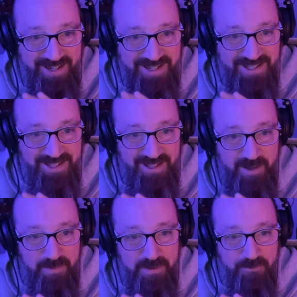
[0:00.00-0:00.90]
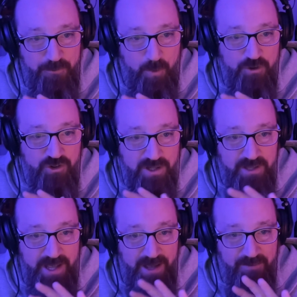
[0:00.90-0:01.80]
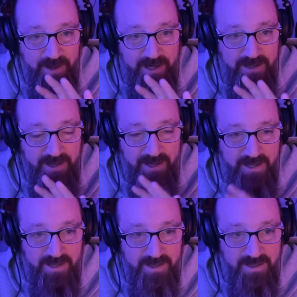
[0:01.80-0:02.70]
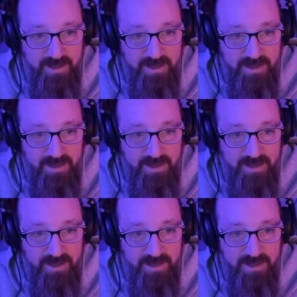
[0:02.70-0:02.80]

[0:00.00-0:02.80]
Like, I've been fortunate to have like, uh,